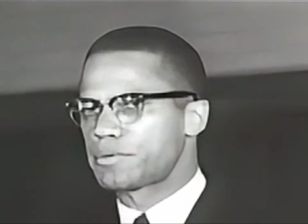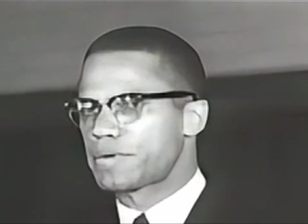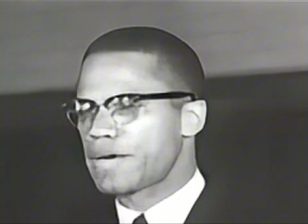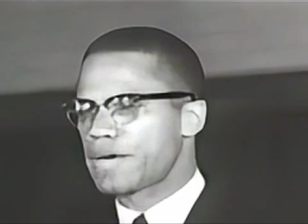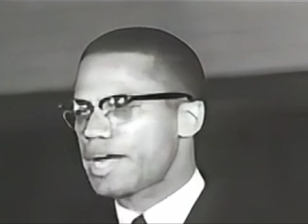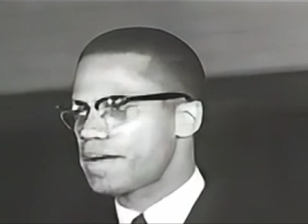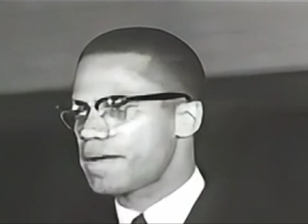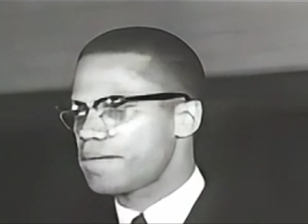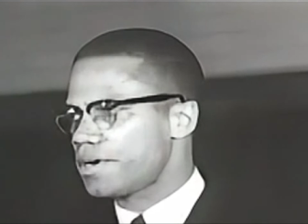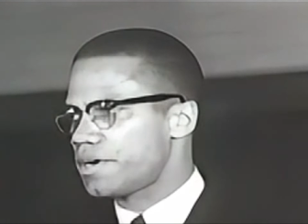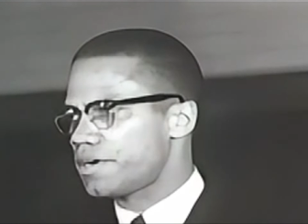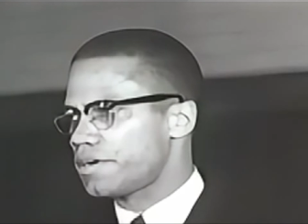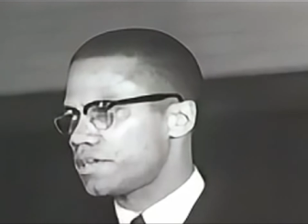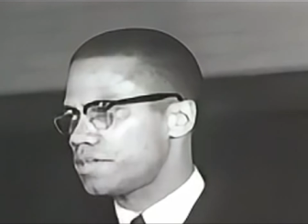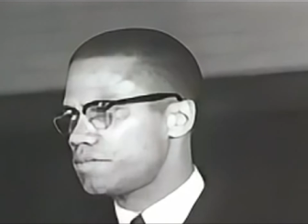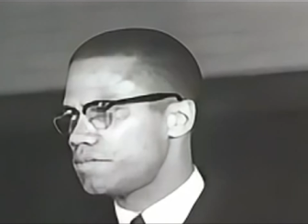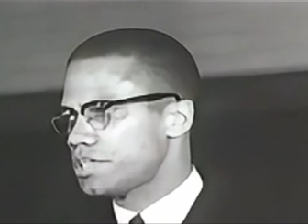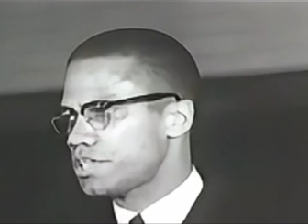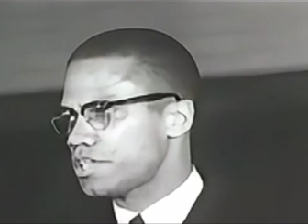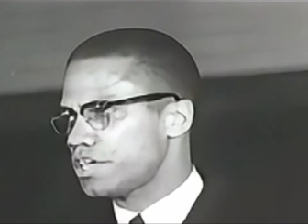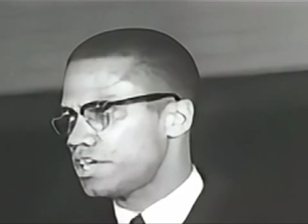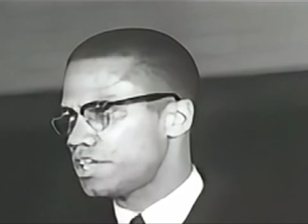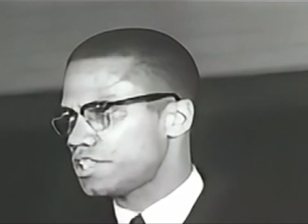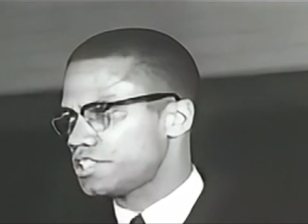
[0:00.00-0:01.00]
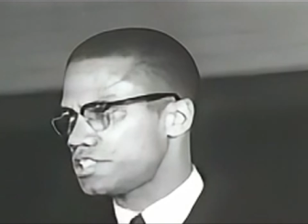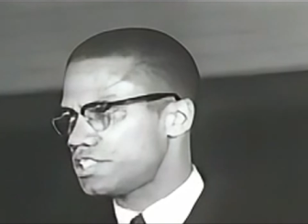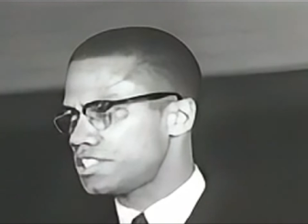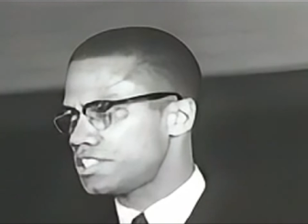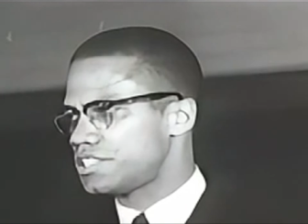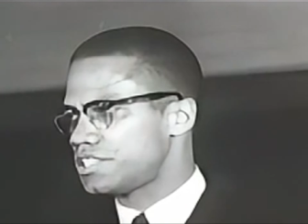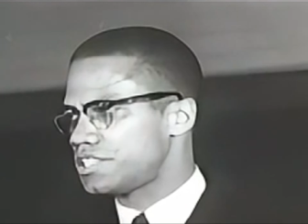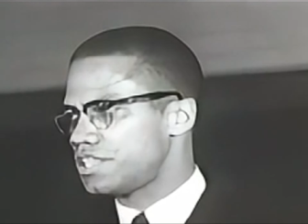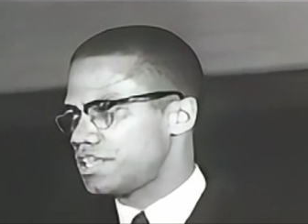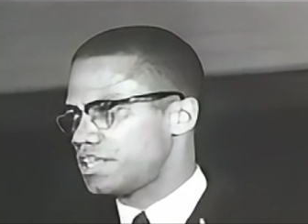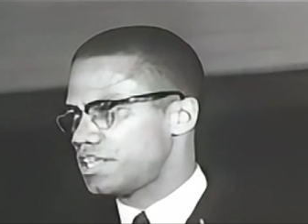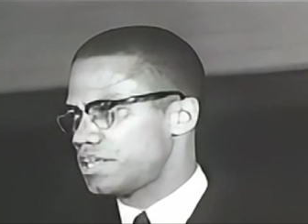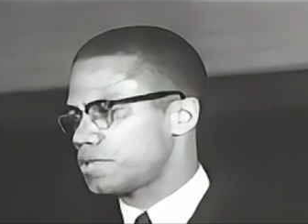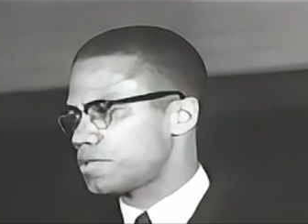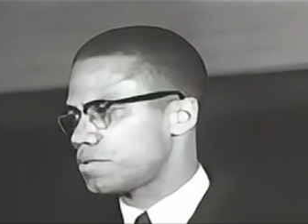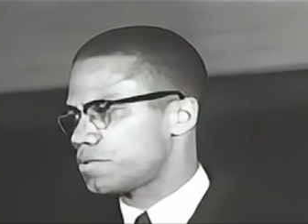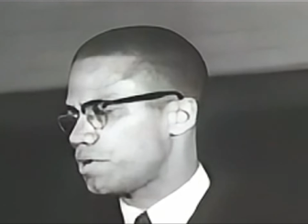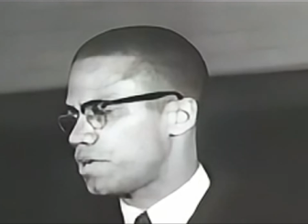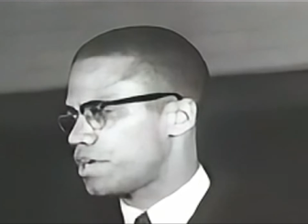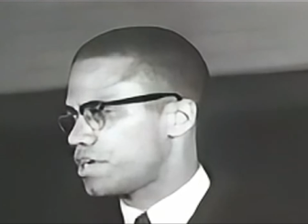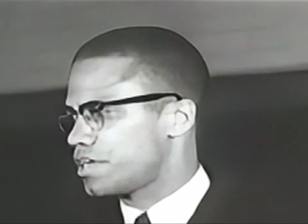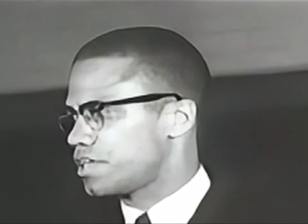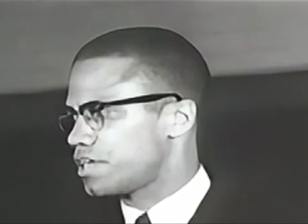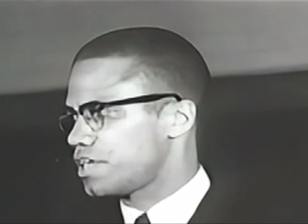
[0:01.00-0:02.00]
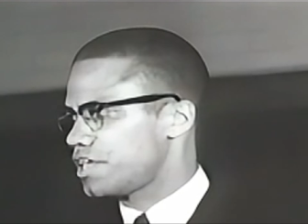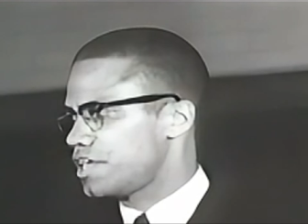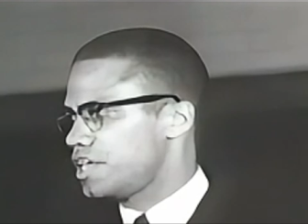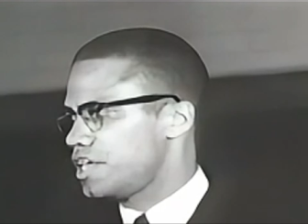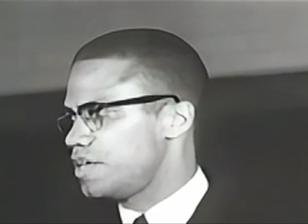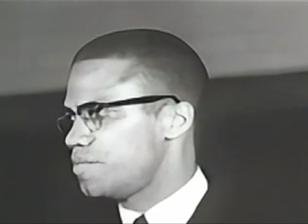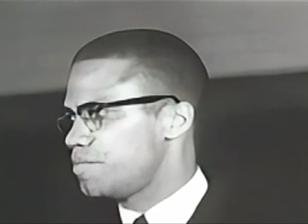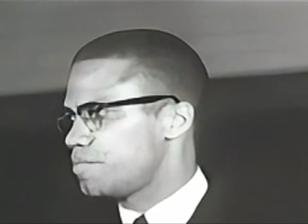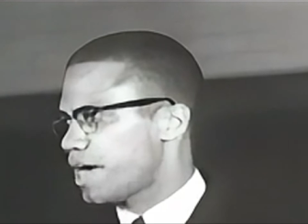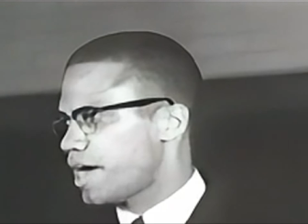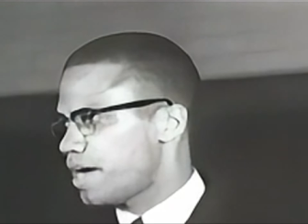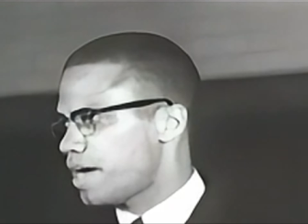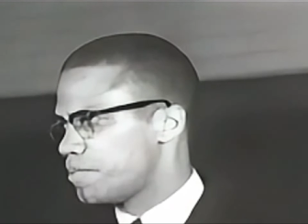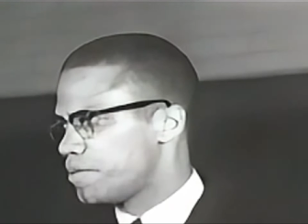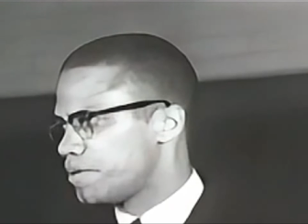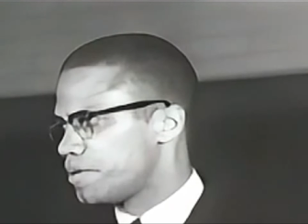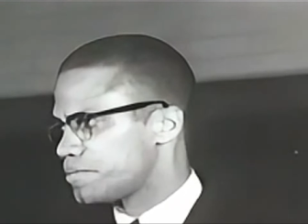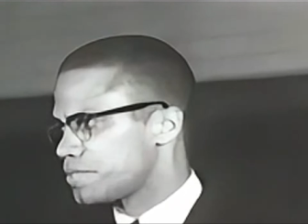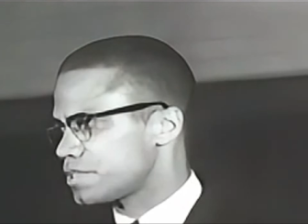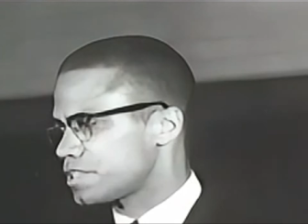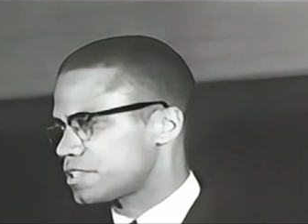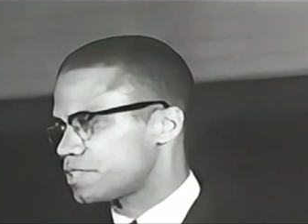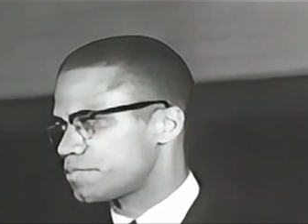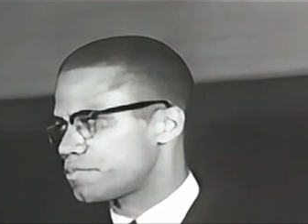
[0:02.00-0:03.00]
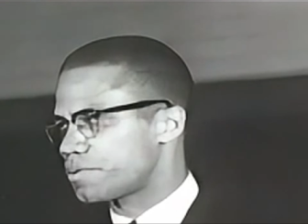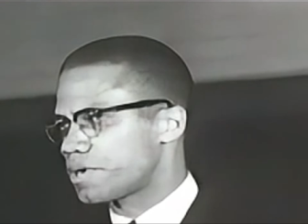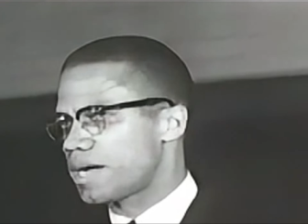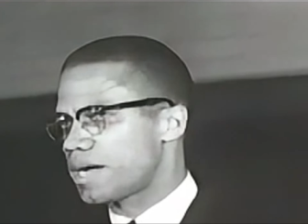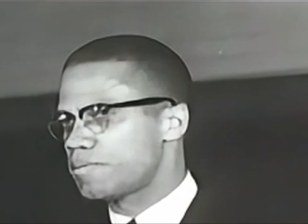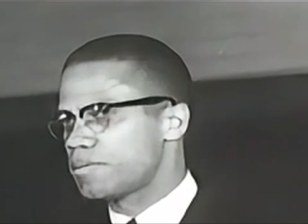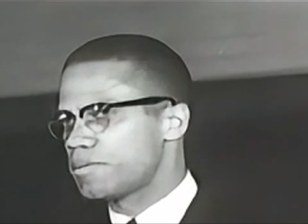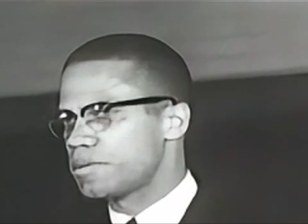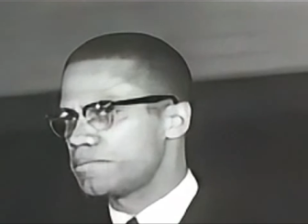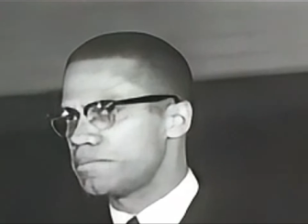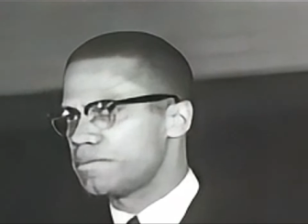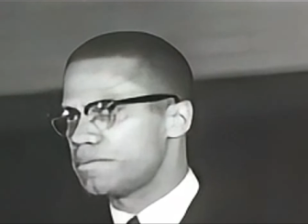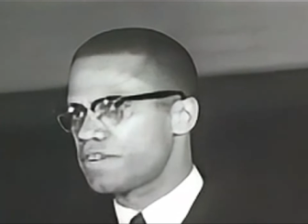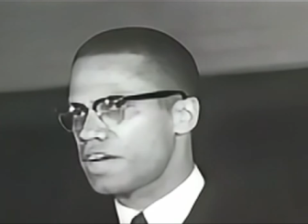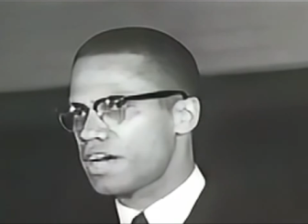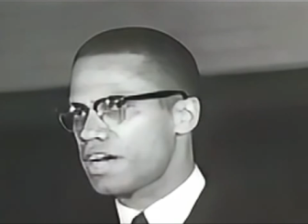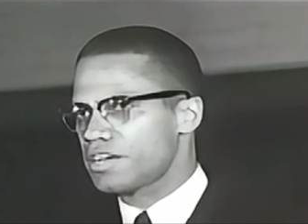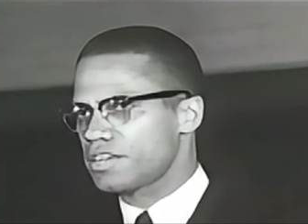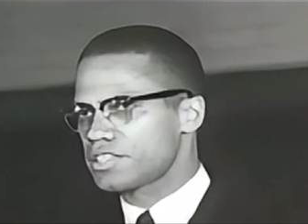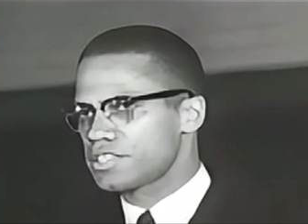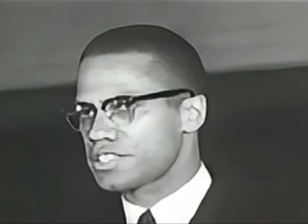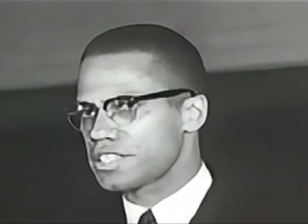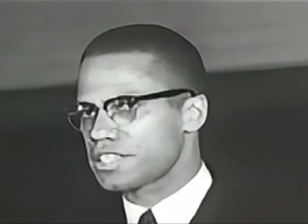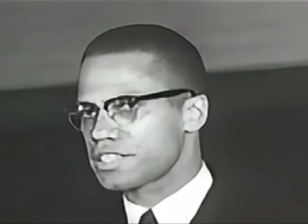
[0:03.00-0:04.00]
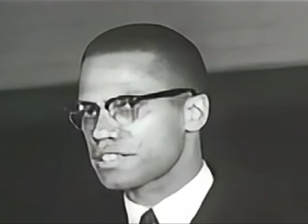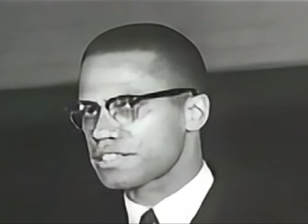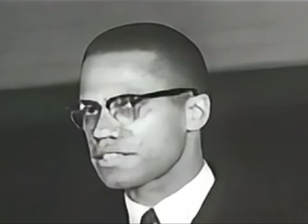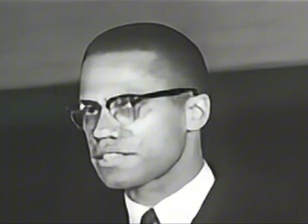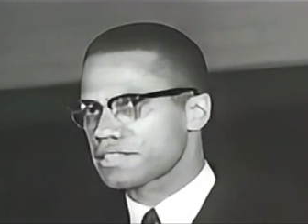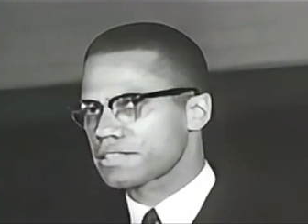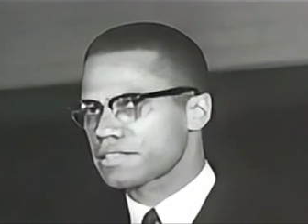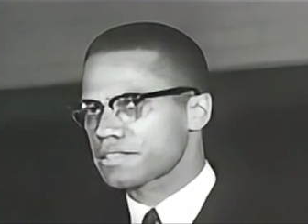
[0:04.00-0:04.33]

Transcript: primarily because he's dealing with one of the key problems, the problem of housing.